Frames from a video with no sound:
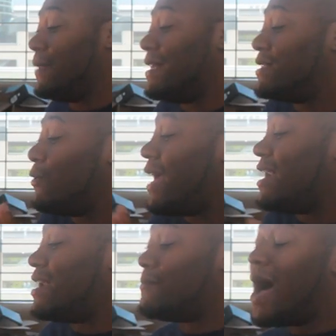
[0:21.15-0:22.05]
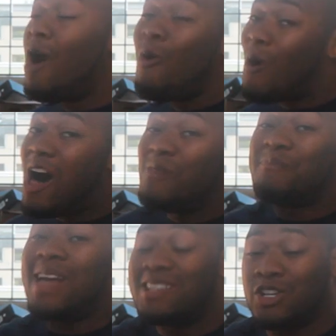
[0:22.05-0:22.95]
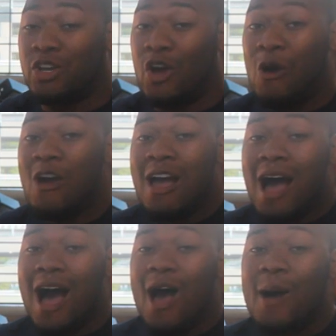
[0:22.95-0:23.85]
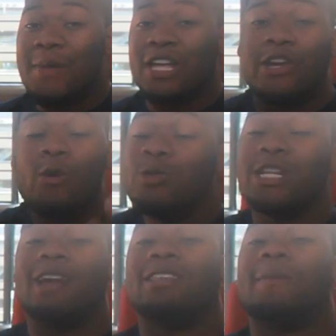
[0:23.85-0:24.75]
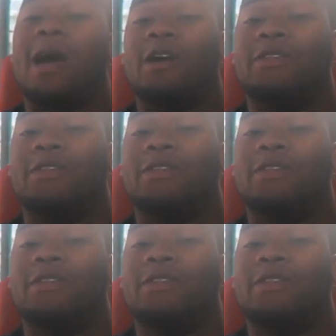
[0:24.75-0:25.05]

place located in Mahahual, Mexico. Um, go check them out